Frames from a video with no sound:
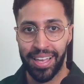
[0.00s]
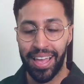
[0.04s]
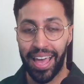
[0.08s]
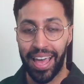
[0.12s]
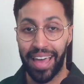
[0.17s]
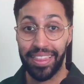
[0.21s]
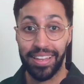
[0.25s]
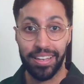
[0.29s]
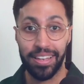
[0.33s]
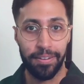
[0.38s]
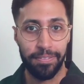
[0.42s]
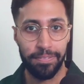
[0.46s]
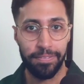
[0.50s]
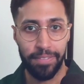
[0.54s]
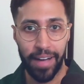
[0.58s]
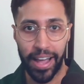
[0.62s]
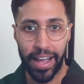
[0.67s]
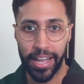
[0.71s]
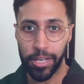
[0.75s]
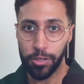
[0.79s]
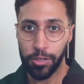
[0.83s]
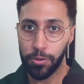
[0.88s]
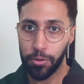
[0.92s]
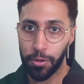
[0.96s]
And then the
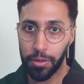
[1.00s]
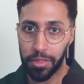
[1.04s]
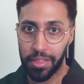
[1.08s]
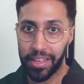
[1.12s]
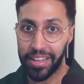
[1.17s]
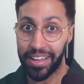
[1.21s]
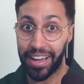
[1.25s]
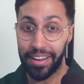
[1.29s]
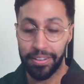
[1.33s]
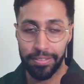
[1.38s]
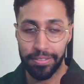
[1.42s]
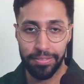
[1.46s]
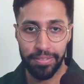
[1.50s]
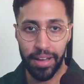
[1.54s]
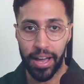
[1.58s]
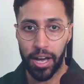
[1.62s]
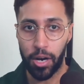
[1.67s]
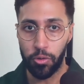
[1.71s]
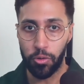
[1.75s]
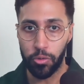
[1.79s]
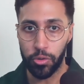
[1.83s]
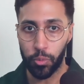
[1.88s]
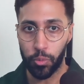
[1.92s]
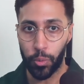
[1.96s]
final thing I
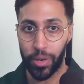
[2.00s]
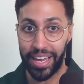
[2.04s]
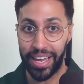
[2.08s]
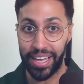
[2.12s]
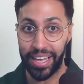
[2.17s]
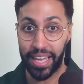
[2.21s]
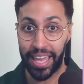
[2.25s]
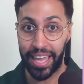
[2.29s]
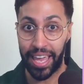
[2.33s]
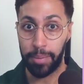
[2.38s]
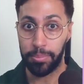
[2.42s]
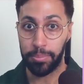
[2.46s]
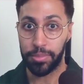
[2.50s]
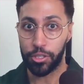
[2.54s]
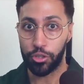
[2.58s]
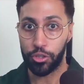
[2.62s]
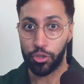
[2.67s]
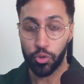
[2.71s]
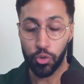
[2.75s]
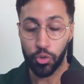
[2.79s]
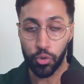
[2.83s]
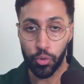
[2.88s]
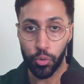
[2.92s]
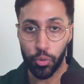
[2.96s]
found when it came to
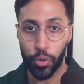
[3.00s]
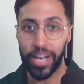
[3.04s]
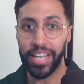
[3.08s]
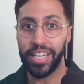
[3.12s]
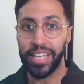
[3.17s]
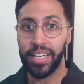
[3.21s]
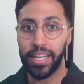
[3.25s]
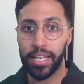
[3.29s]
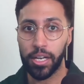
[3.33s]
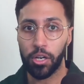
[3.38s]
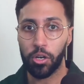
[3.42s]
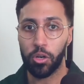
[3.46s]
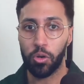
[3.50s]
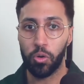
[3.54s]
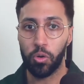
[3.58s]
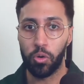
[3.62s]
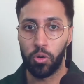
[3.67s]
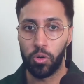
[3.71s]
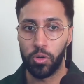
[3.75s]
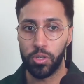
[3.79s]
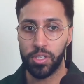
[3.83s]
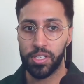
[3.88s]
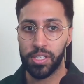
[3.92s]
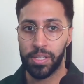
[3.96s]
training
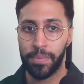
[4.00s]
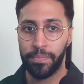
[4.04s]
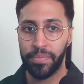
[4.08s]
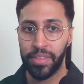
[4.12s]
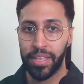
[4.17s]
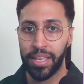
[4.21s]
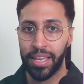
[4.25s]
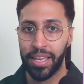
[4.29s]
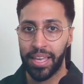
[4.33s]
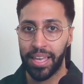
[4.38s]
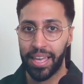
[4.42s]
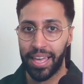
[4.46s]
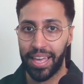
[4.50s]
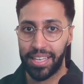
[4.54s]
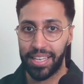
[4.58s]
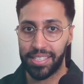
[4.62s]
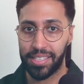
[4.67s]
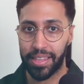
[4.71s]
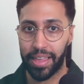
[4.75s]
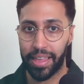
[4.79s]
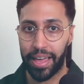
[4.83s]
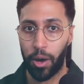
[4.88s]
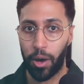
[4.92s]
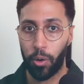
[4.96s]
Claude is
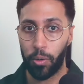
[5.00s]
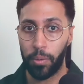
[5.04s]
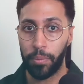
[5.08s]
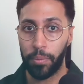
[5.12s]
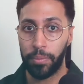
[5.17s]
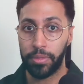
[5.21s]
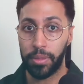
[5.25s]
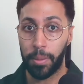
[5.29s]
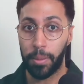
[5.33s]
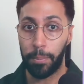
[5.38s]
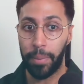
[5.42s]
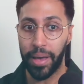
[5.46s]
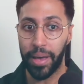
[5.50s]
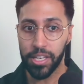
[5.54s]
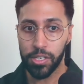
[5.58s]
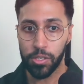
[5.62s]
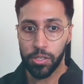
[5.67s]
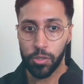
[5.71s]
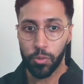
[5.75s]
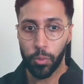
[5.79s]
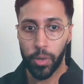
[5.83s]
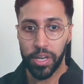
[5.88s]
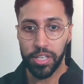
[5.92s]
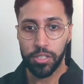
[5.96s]
that the
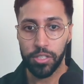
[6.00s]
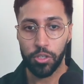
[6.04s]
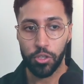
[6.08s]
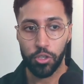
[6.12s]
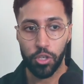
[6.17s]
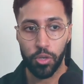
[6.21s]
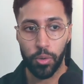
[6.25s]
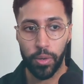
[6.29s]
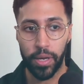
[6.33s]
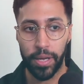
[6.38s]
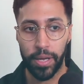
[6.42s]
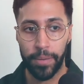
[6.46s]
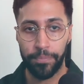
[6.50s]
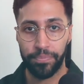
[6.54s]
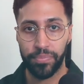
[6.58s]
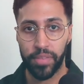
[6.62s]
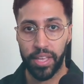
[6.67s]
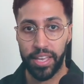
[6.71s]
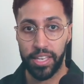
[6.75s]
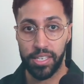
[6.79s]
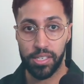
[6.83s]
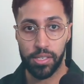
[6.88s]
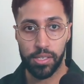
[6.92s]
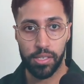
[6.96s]
best way to do it
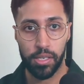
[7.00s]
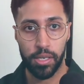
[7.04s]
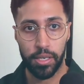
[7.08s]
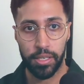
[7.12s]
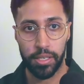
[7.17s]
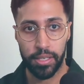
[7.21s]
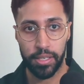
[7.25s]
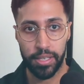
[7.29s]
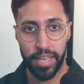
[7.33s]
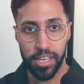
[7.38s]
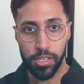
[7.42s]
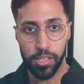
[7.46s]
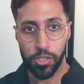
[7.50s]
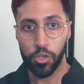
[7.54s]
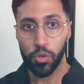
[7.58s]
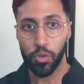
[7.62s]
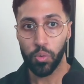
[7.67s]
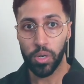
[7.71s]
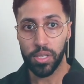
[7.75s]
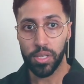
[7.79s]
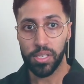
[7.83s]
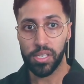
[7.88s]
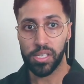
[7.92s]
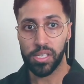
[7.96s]
is, yes, you
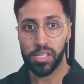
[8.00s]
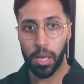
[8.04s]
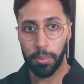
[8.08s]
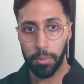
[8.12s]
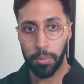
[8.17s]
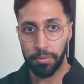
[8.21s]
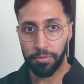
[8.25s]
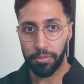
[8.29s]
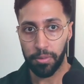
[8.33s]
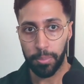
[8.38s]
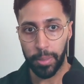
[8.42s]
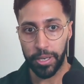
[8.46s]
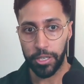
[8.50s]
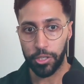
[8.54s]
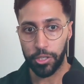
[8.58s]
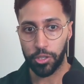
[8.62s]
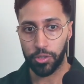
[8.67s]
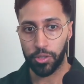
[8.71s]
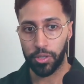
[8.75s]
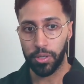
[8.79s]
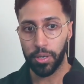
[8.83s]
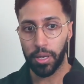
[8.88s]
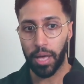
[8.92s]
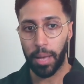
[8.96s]
want some
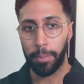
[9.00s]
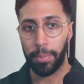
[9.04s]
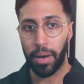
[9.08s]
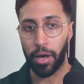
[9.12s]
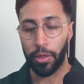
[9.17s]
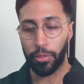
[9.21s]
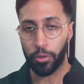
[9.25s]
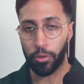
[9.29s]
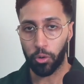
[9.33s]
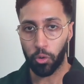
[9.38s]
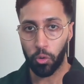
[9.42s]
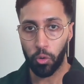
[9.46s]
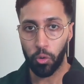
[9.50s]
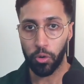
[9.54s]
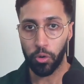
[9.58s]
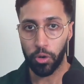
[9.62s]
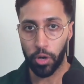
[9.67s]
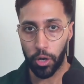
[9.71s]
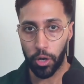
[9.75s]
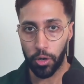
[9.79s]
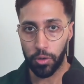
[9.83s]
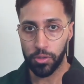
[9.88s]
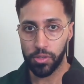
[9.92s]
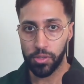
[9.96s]
information about the core
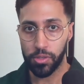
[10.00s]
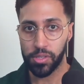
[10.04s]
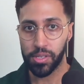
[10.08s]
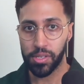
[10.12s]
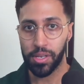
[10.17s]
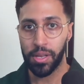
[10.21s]
nodes,